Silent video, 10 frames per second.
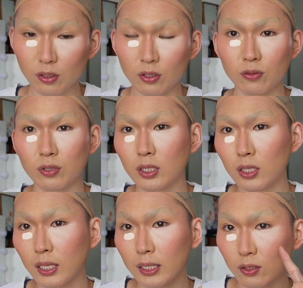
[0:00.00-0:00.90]
You see the
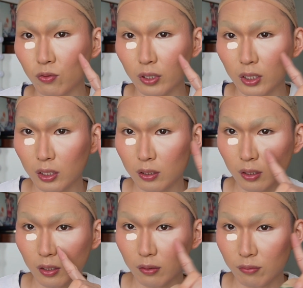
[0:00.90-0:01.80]
nice gradient it
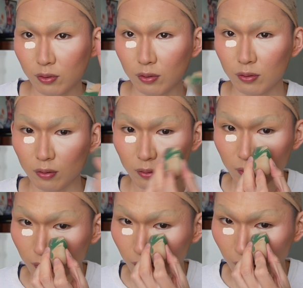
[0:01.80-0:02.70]
gives,
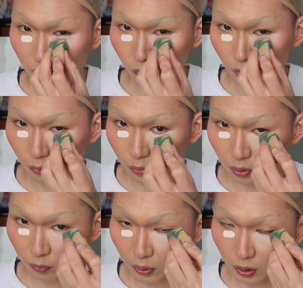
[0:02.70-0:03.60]
like where you put the
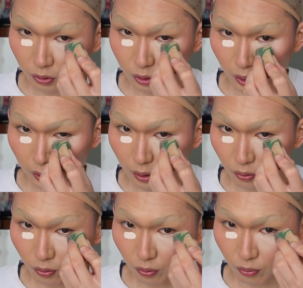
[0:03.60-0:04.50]
blush and then
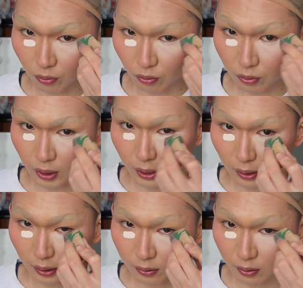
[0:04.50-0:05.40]
you use the
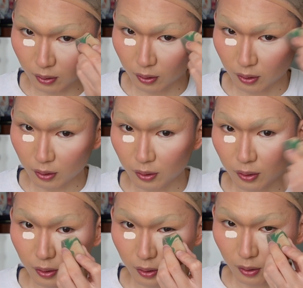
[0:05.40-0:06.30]
highlighter,
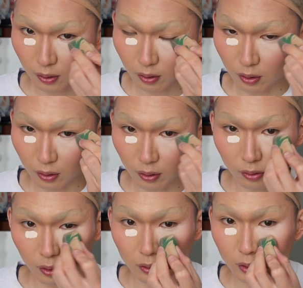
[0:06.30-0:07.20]
the
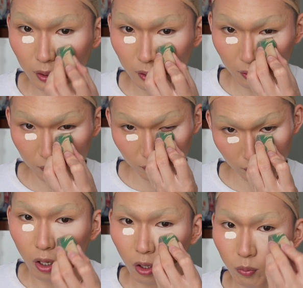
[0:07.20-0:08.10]
concealer.
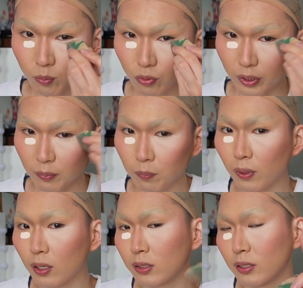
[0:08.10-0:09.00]
Ombre
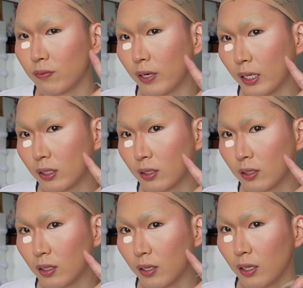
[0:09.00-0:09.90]
blush effect,
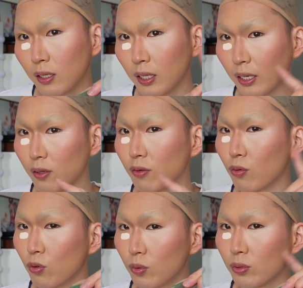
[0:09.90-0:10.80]
like you
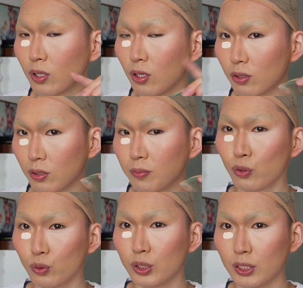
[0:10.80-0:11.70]
almost got
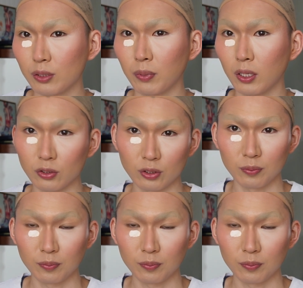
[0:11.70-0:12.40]
2 shades of blush,